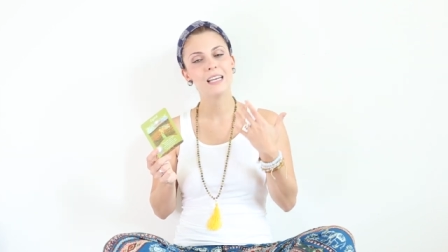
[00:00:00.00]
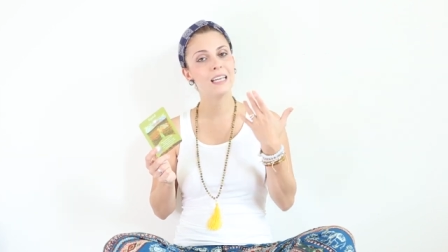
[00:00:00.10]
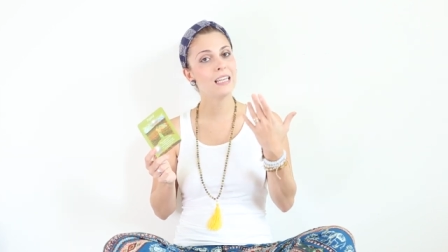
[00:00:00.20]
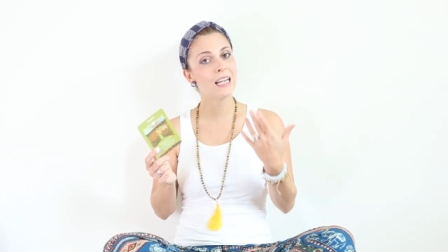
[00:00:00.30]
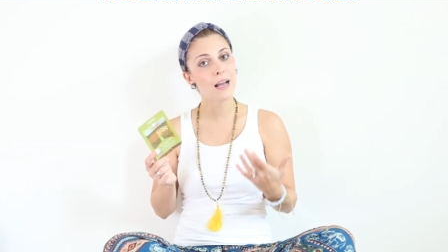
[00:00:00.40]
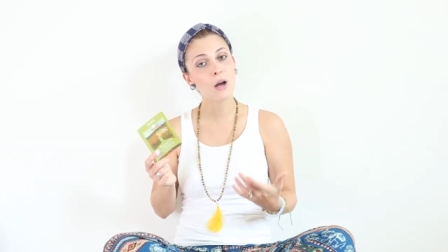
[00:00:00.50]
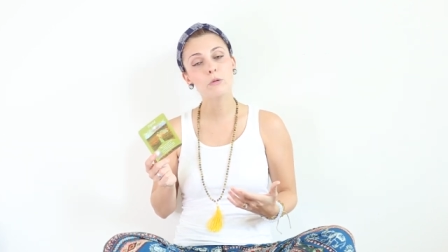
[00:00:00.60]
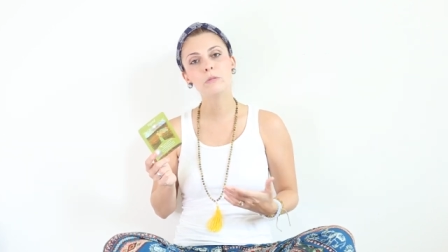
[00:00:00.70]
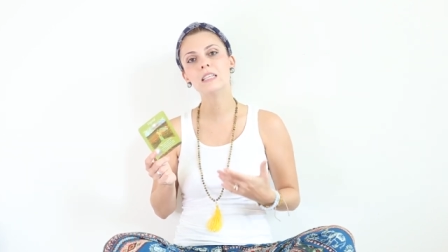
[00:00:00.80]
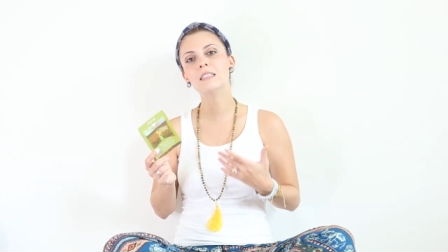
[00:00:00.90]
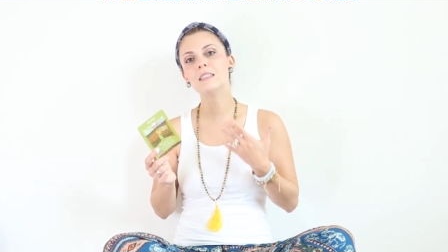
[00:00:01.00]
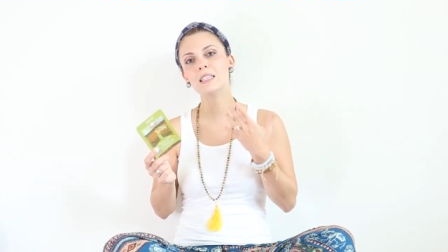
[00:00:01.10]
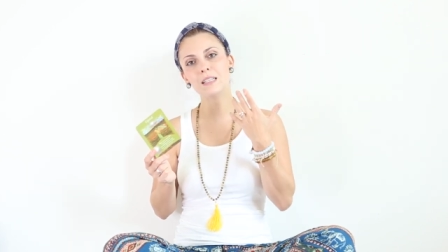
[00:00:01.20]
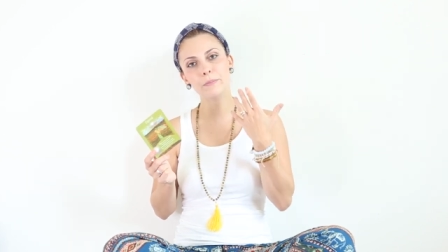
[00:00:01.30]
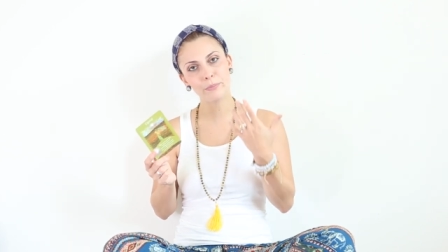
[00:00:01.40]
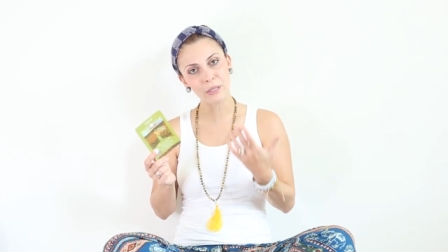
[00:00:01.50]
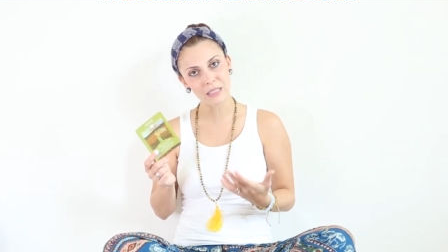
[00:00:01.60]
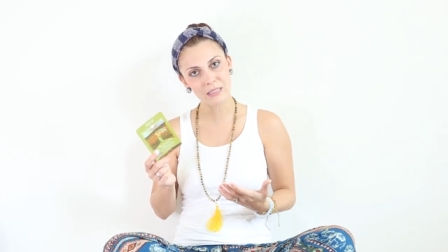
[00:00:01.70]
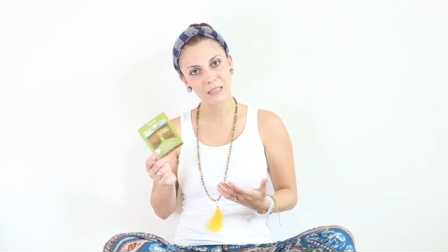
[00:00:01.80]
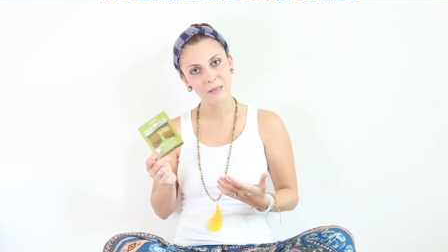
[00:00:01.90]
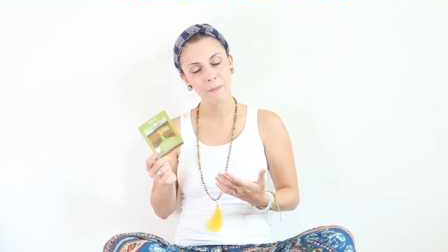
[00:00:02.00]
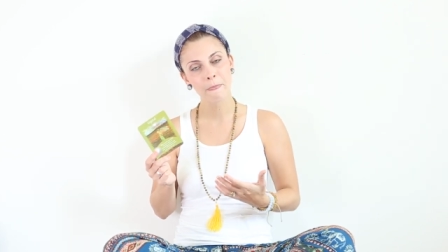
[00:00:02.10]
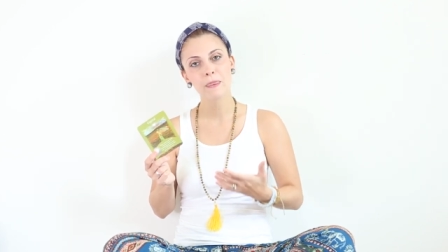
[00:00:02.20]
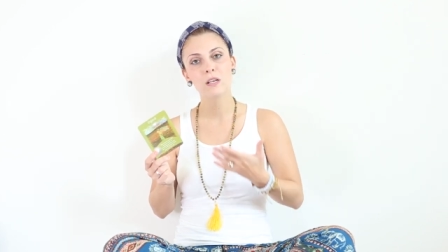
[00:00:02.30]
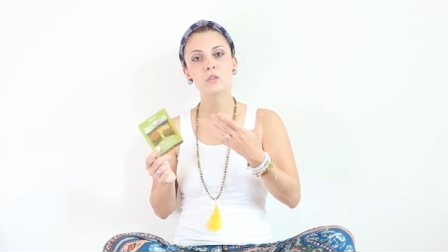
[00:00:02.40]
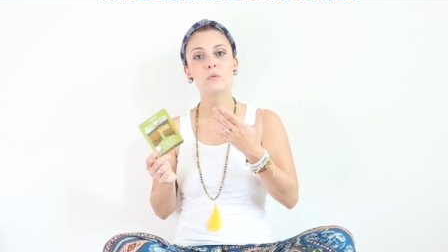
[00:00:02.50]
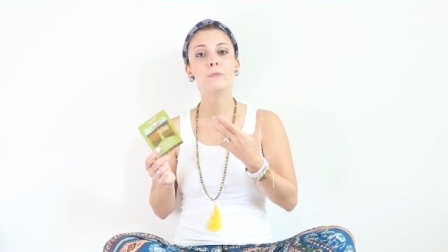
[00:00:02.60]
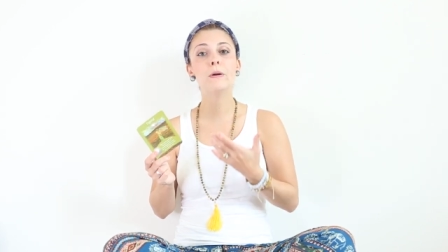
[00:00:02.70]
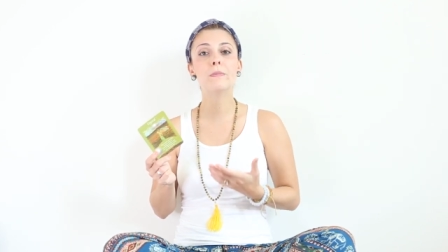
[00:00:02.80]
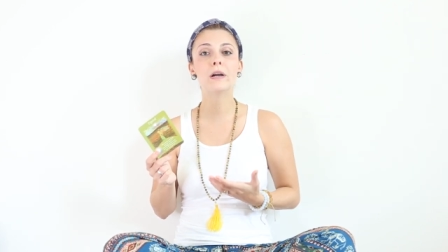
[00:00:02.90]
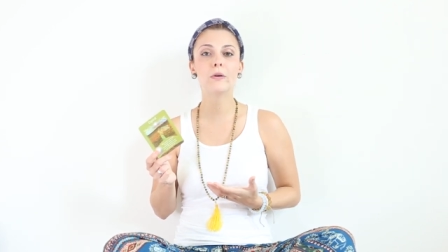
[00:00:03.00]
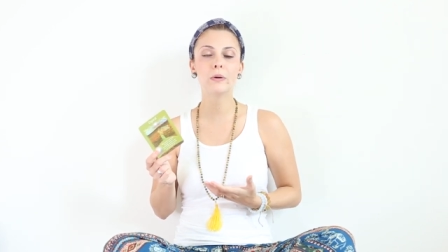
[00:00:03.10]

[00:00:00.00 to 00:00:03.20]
in calmness, in peace. So remember how